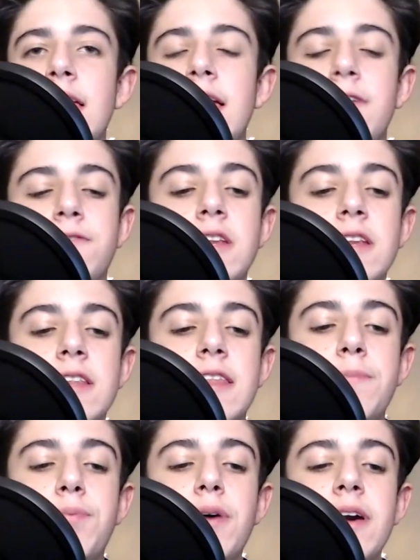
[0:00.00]
if
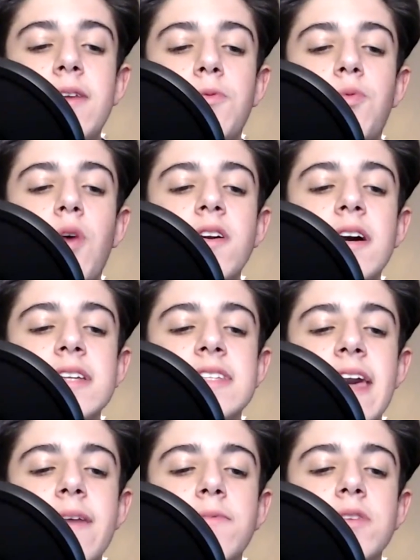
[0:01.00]
they played one less
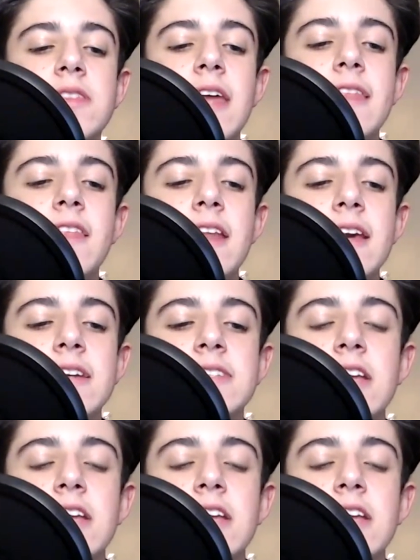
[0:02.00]
game than the Knicks,